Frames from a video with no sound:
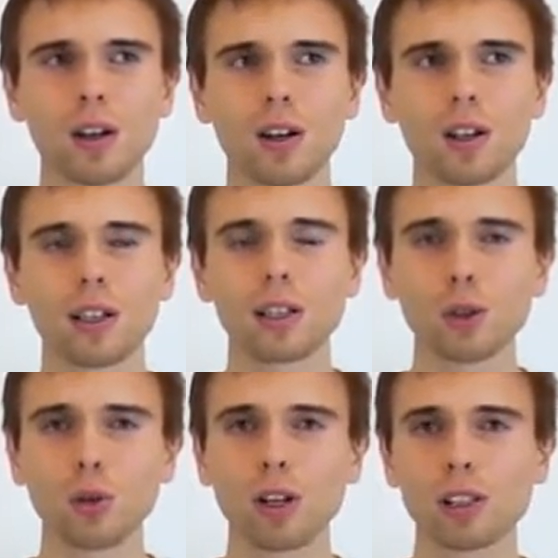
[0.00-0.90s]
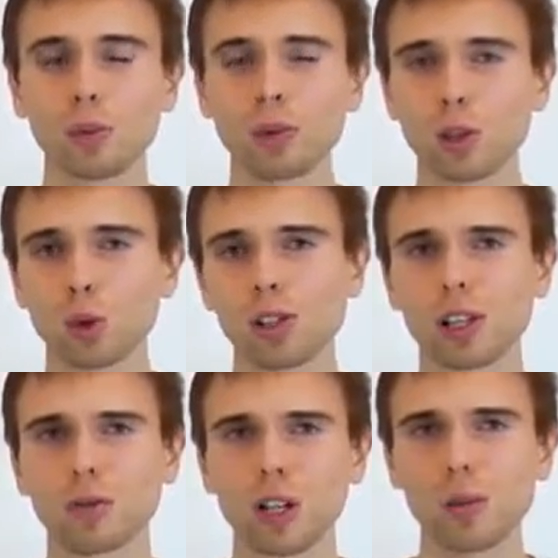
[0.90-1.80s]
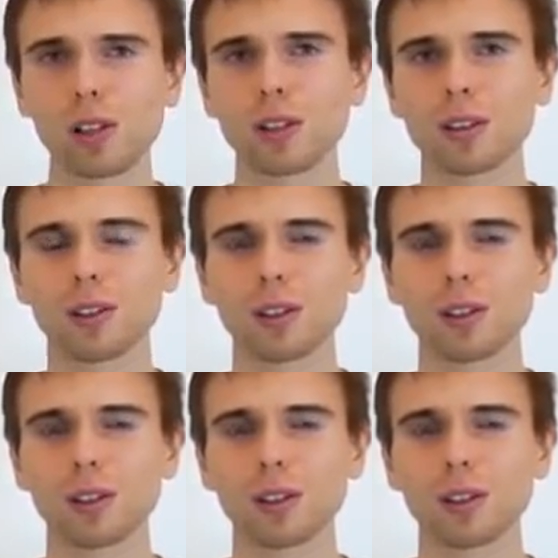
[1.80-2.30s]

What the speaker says: If you have absolutely no time,